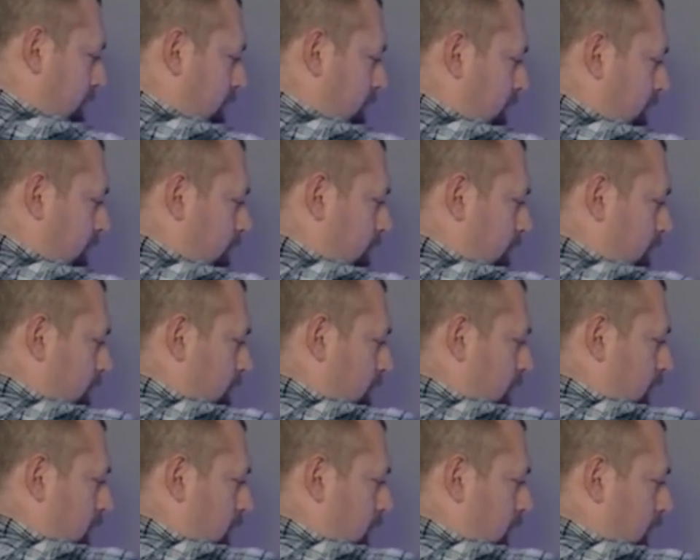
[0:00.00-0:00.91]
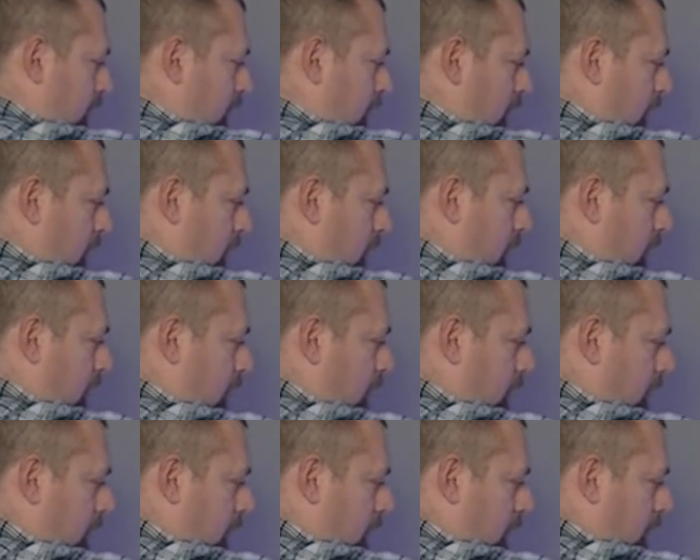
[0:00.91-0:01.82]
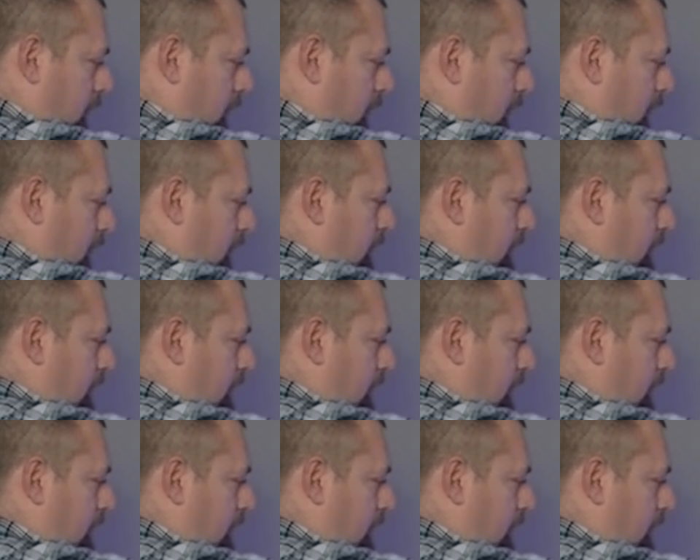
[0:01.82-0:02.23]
Nothing is said.